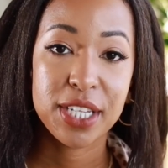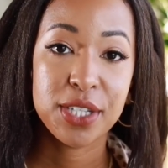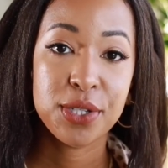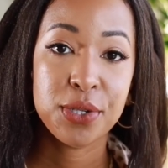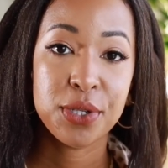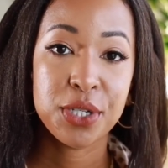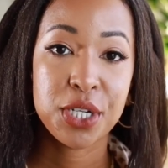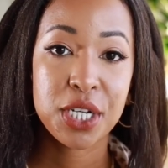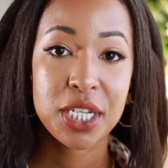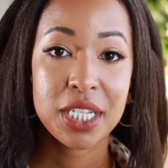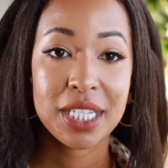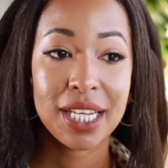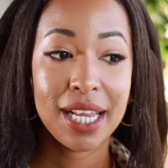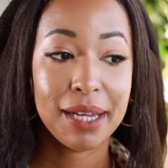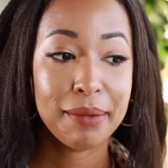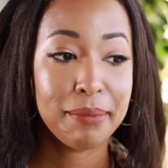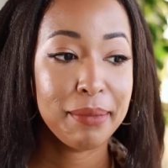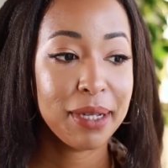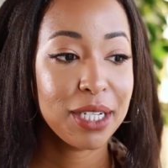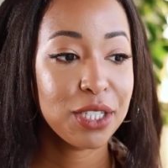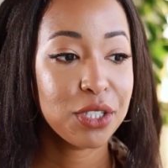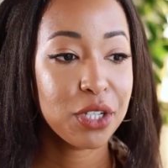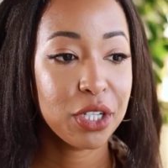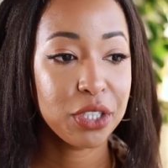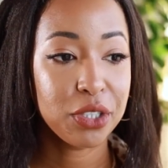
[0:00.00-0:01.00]
So just like
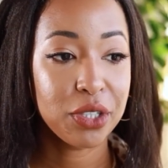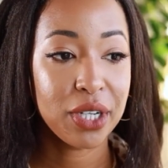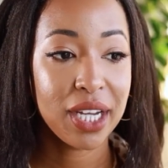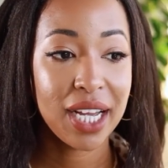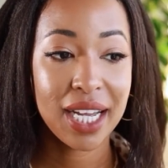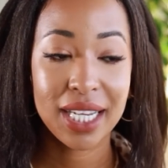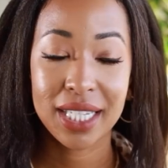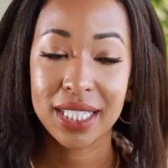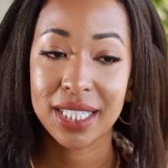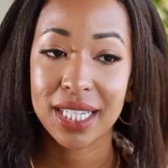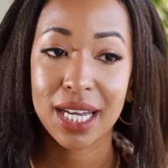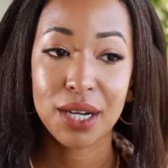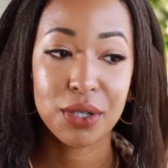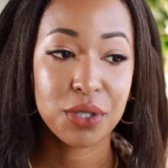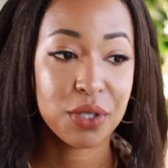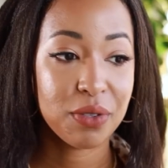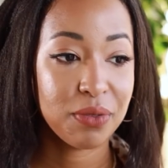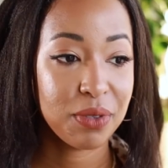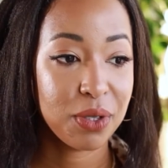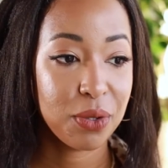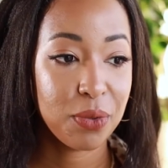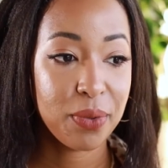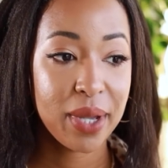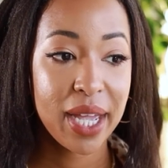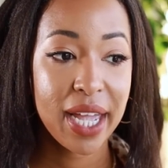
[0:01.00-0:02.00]
make sure your hair is out
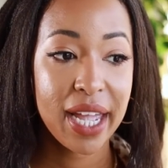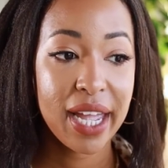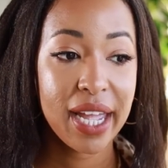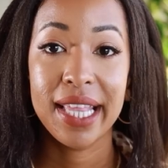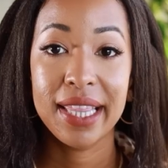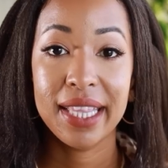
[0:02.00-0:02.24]
of the way,